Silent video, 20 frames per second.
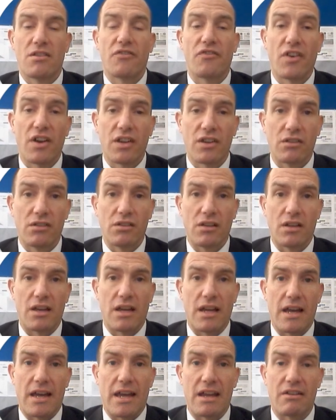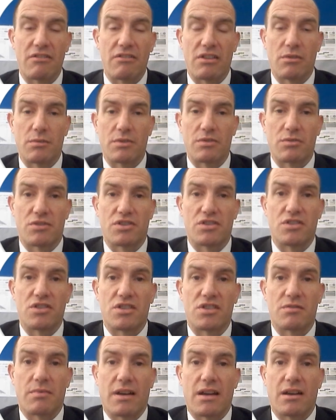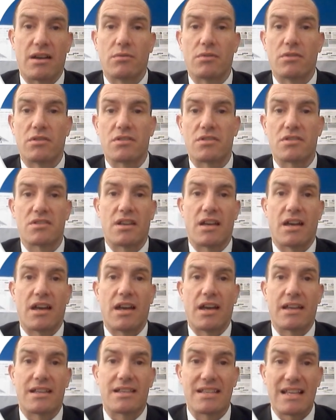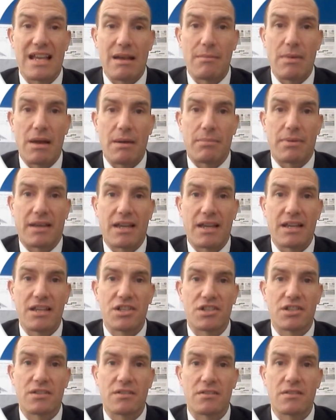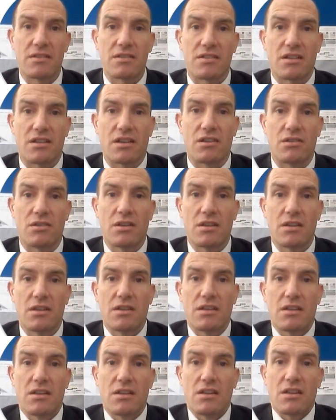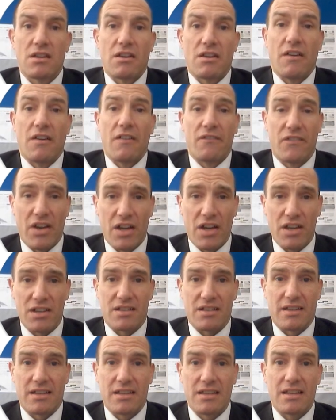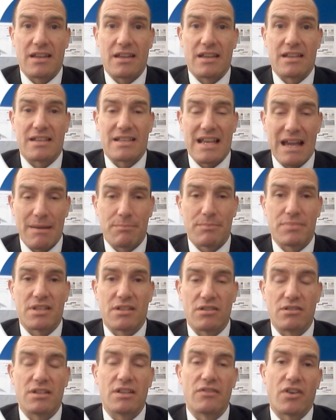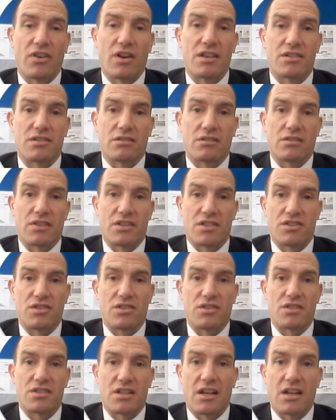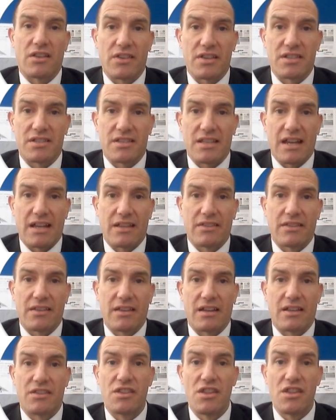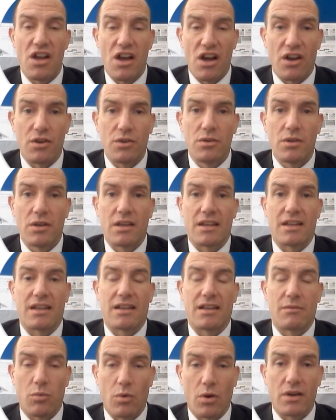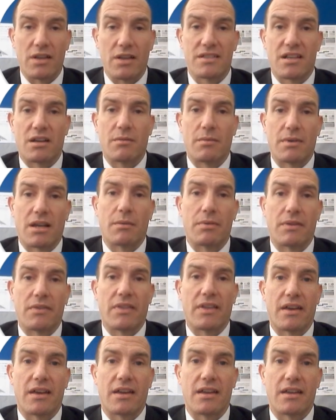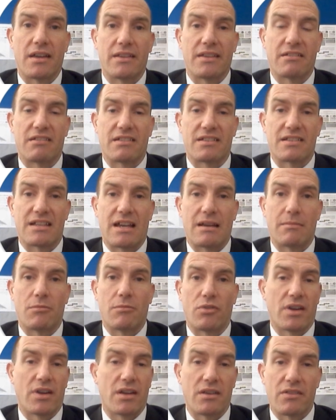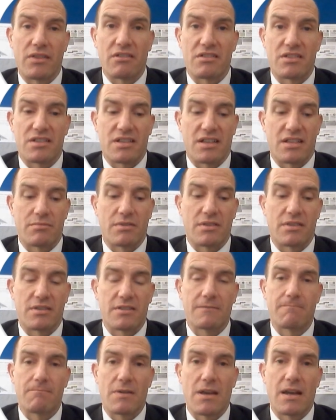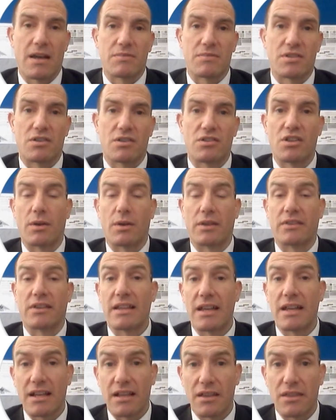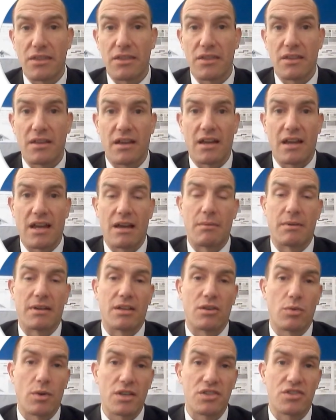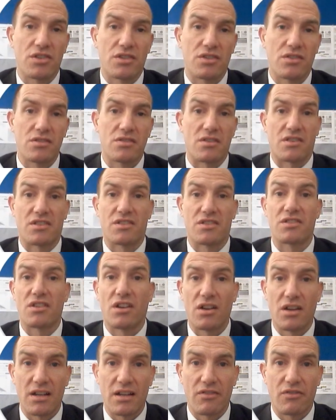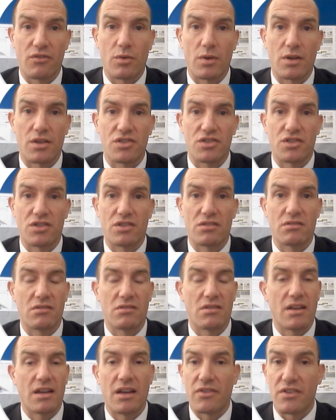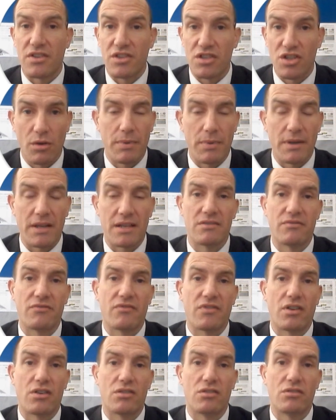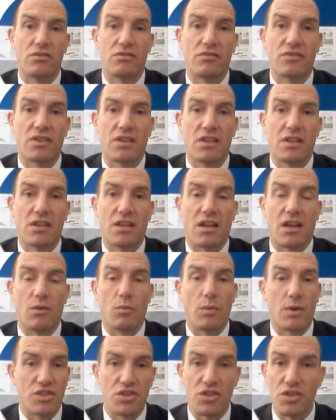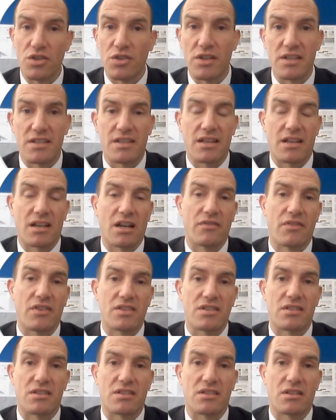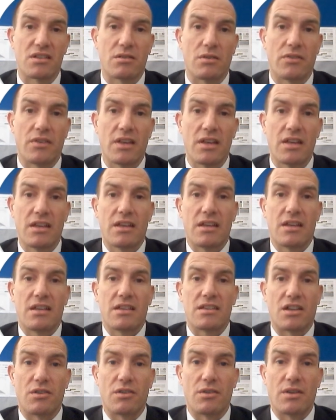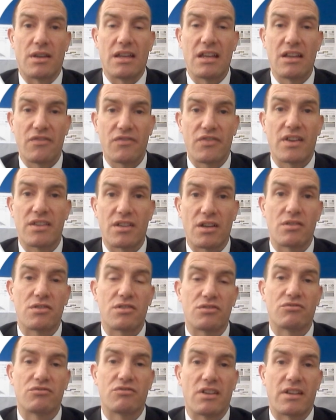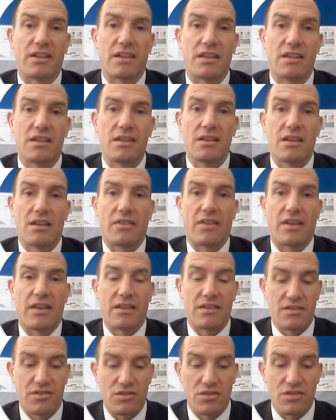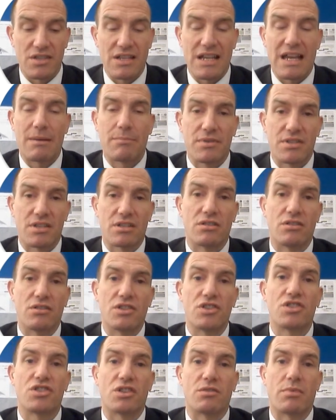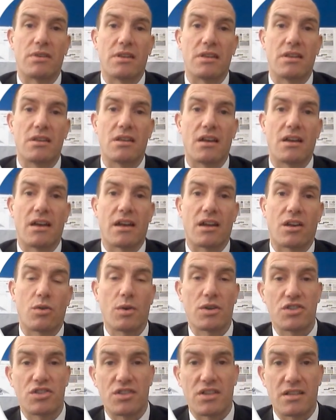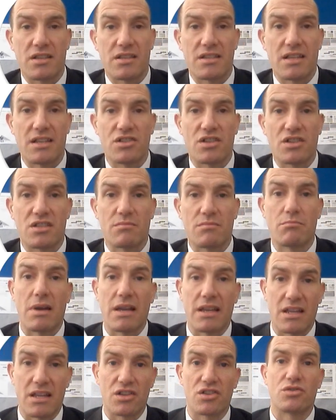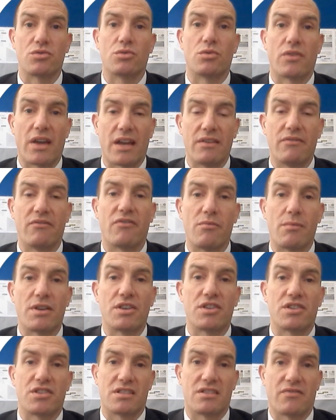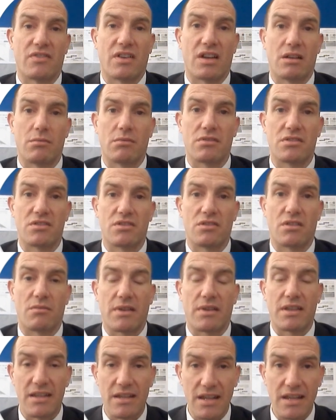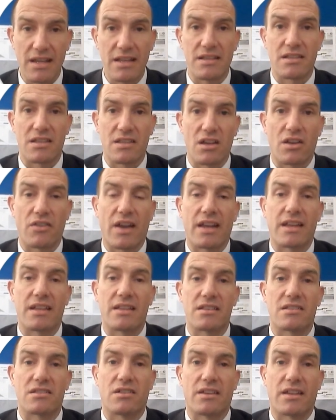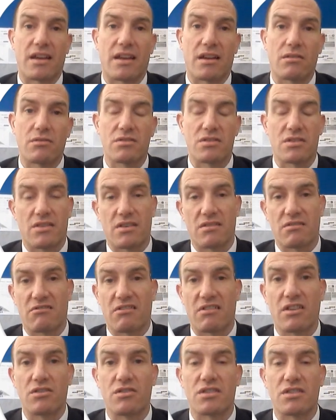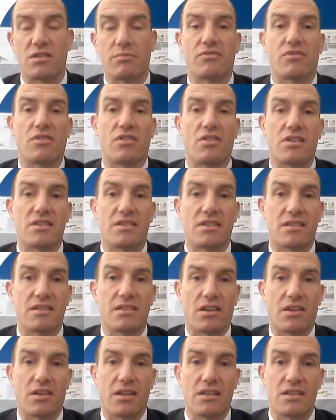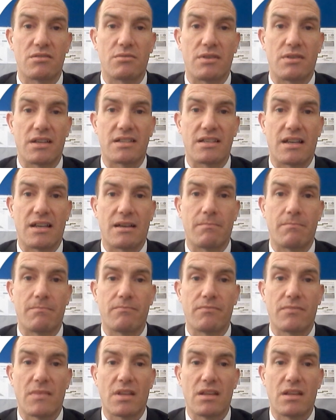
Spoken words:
Final area that we talked to students about was exam application. So firstly, it's absolutely vital that students understand and know what is coming up in their exam or their assessment. So knowing the length, how many questions, the style of question, the topics involved, which units it covers, and so on. So if they don't already, students absolutely should be questioning teachers and making sure that information is available to them. They need to know that inside out so there are no surprises going into an exam.